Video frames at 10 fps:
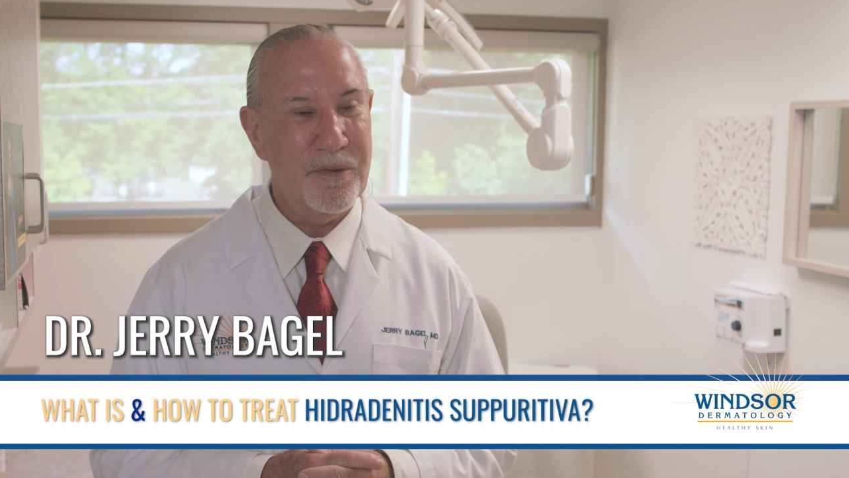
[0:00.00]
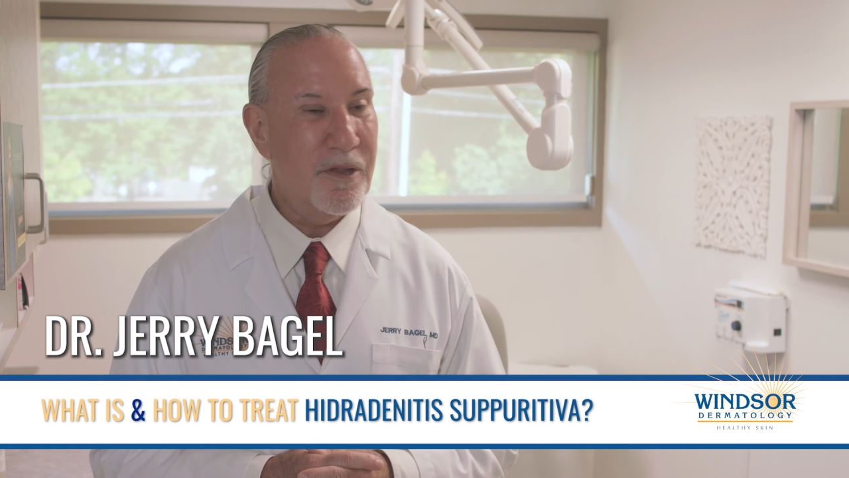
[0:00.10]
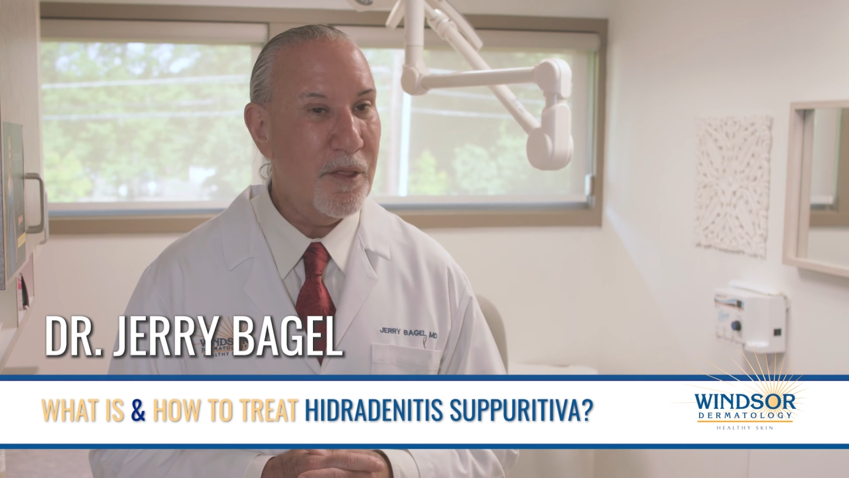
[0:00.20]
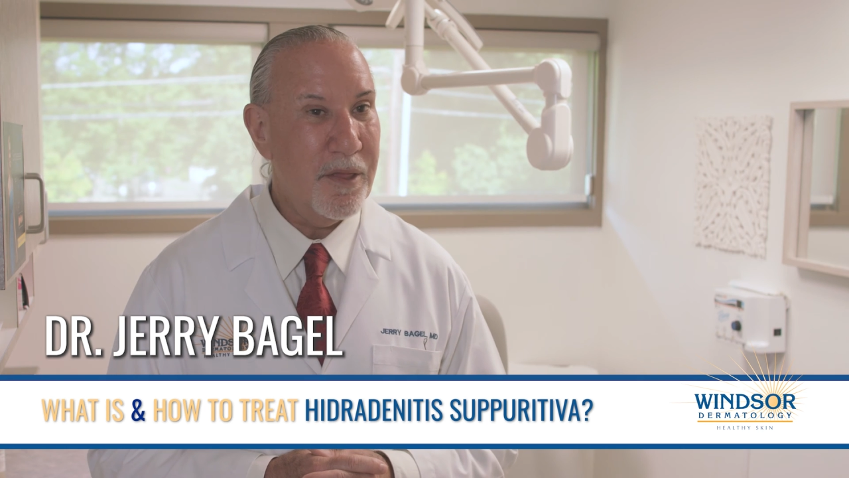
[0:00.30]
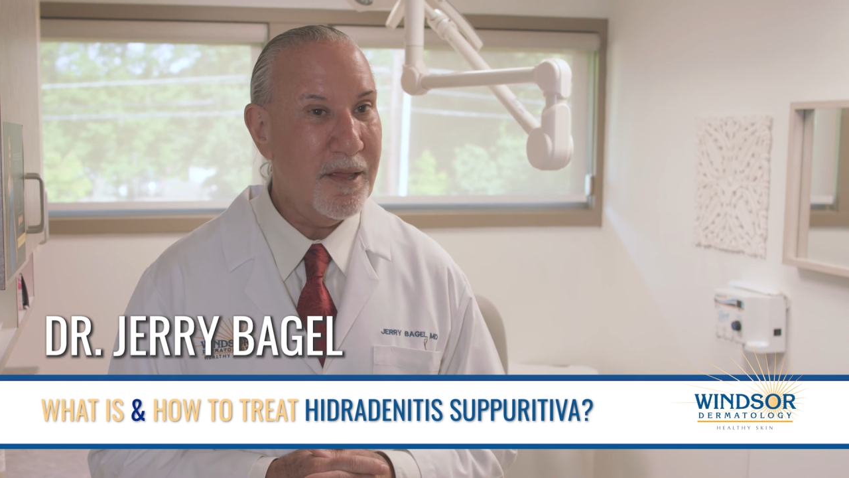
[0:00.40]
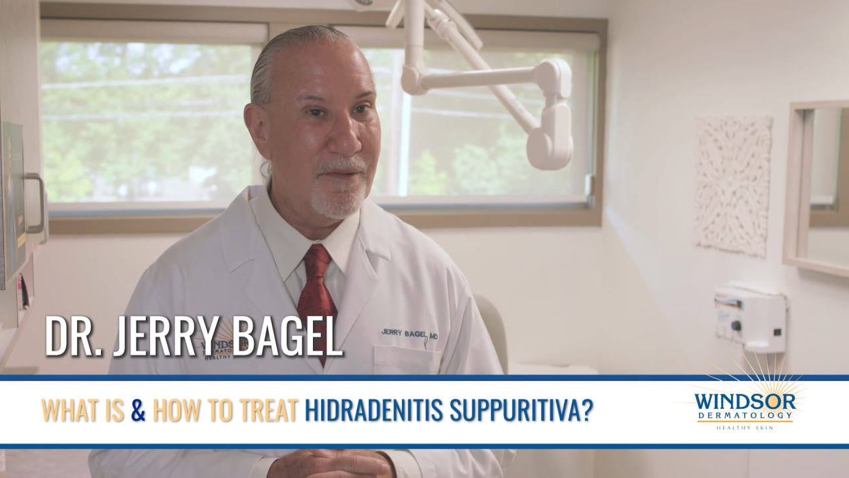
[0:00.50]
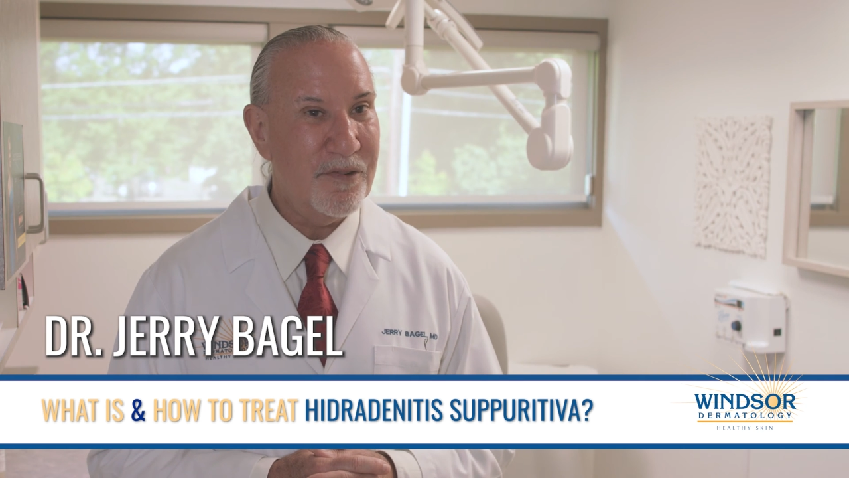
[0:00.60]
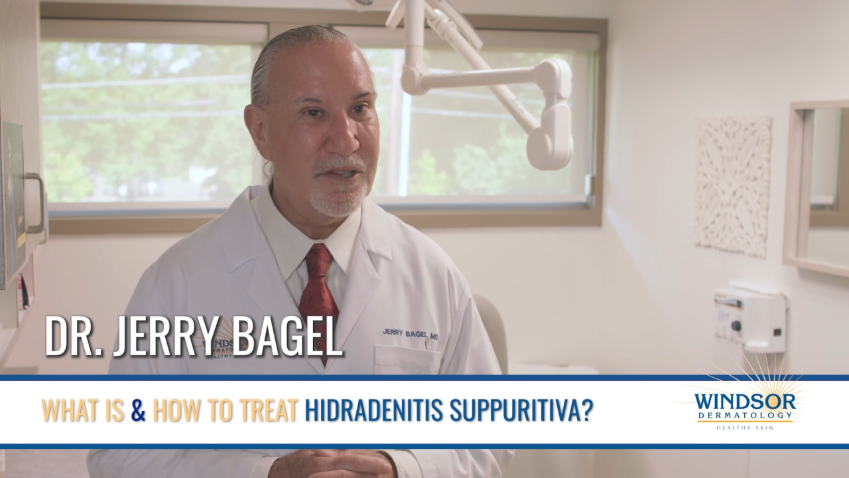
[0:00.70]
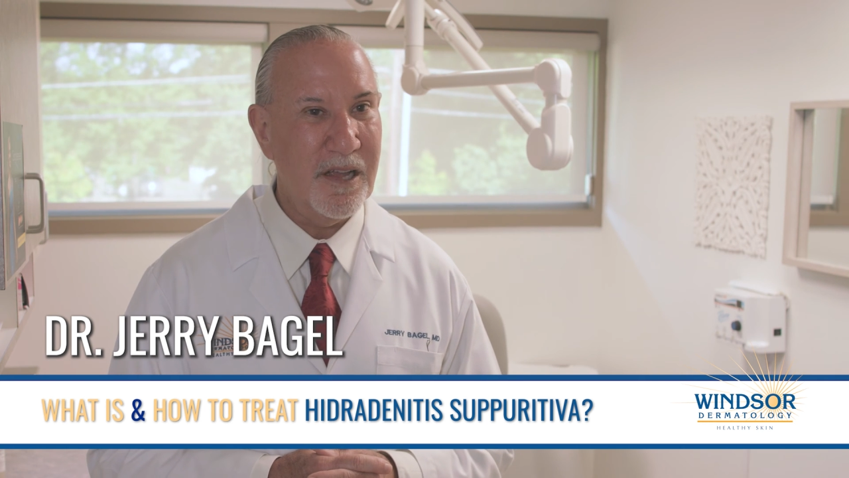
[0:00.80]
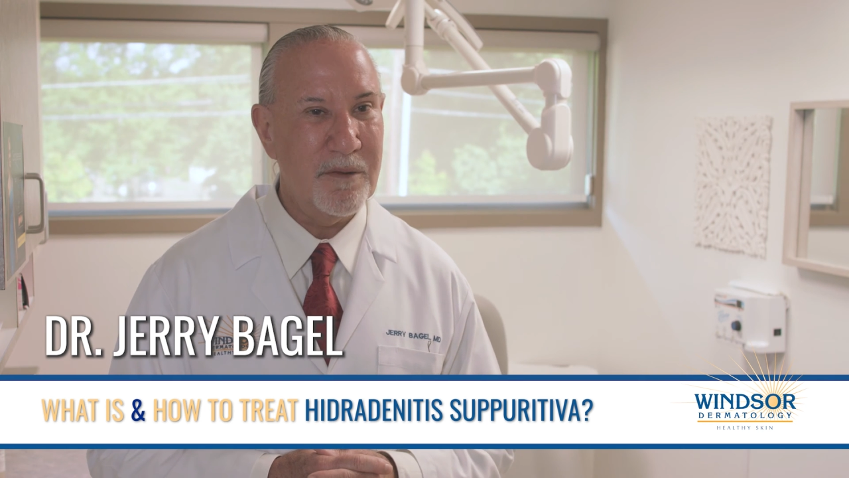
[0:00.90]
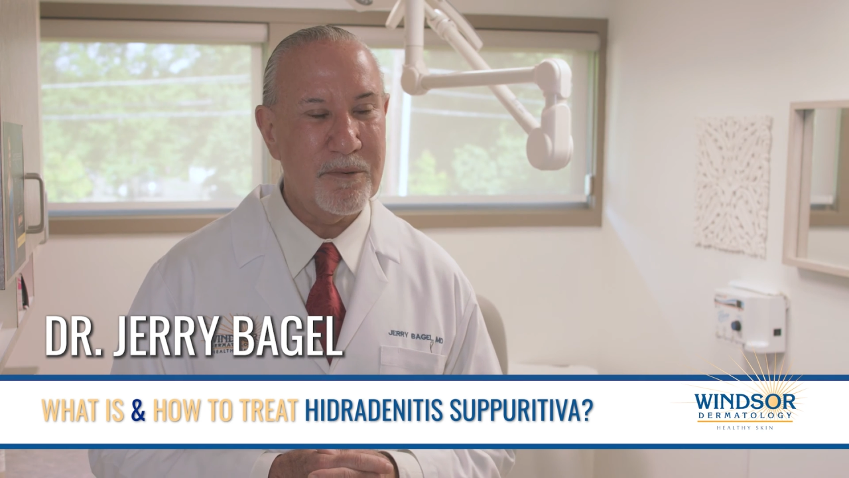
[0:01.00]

nothing FDA